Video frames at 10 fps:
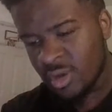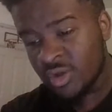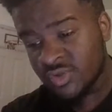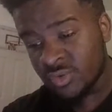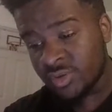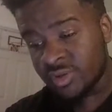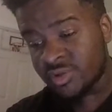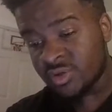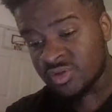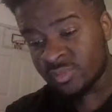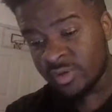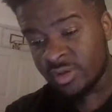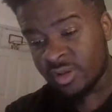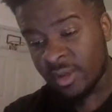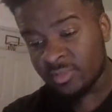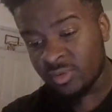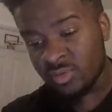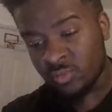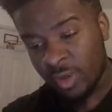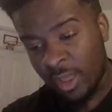Story details are being kept
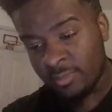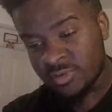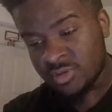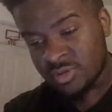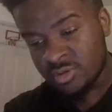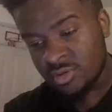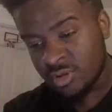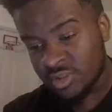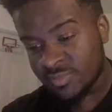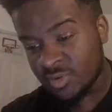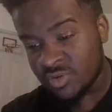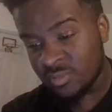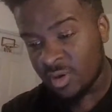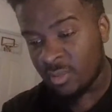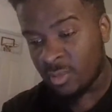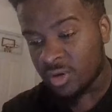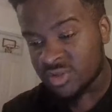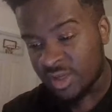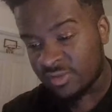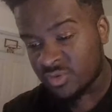under wraps. It's supposed to come out
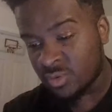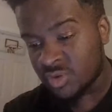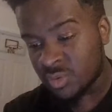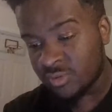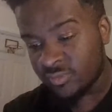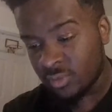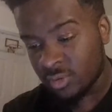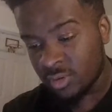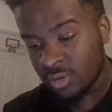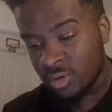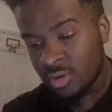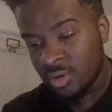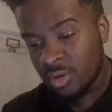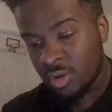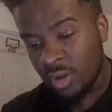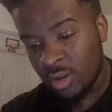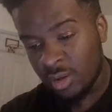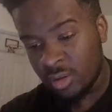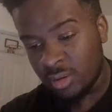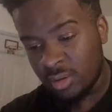March 8th, 2024,
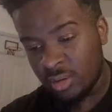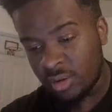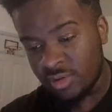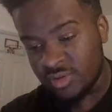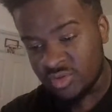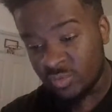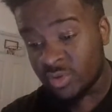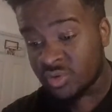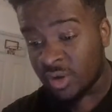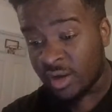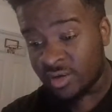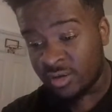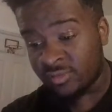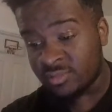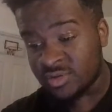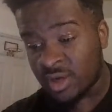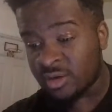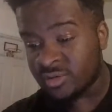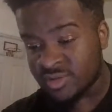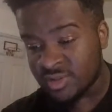and it is an original idea from
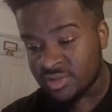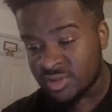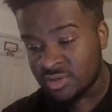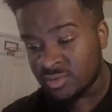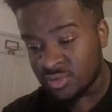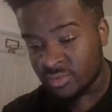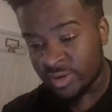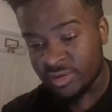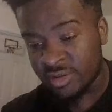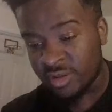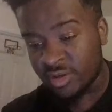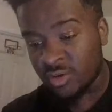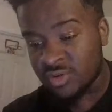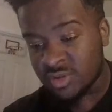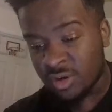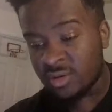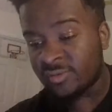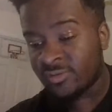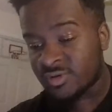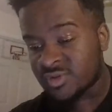John Krasinski, who directed and co-starred in
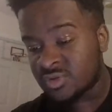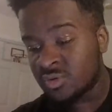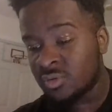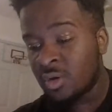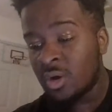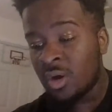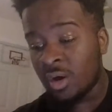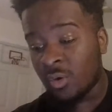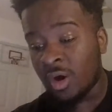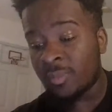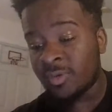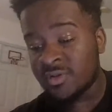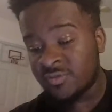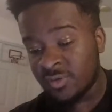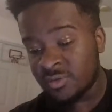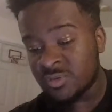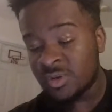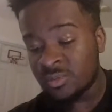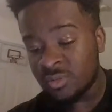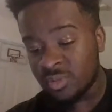the first two A Quiet Place films
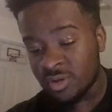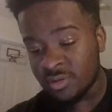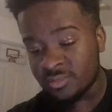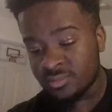with Emily Blunt.